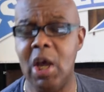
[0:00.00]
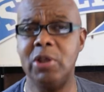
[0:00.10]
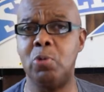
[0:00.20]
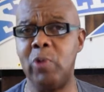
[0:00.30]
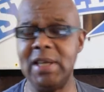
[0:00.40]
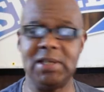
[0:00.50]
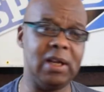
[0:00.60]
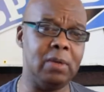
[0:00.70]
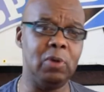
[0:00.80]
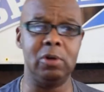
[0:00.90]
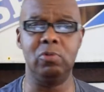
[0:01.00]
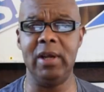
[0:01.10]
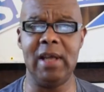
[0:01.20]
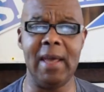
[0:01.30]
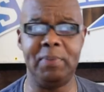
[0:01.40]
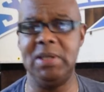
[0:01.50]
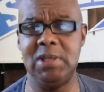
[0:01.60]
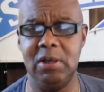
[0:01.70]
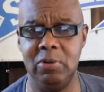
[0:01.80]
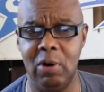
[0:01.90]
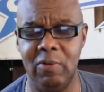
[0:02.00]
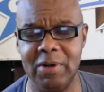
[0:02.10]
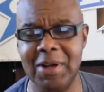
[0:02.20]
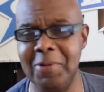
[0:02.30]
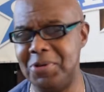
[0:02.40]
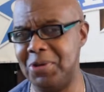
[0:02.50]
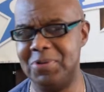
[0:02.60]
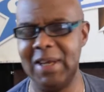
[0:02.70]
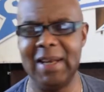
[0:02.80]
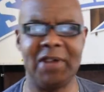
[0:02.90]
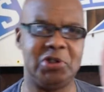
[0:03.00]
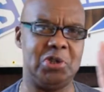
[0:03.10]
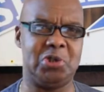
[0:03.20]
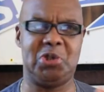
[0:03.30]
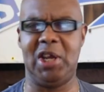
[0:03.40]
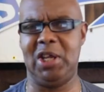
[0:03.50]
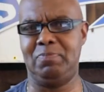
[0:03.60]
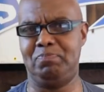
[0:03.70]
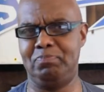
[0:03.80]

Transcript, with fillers: the race that I'm going to run Epicenter over. No, you did. not just said it.